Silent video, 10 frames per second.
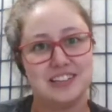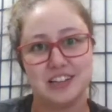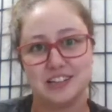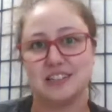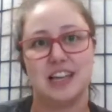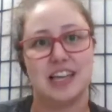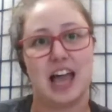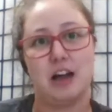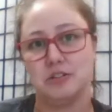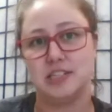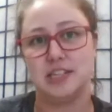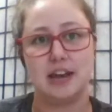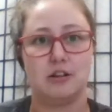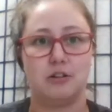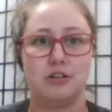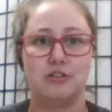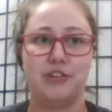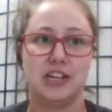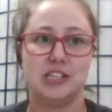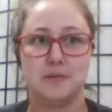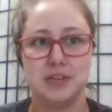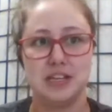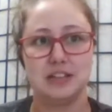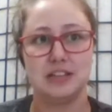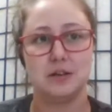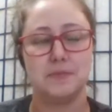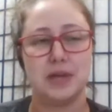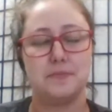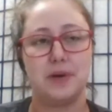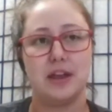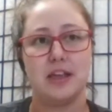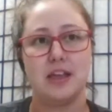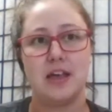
doesn't like how you said it or you offended somebody a little bit, but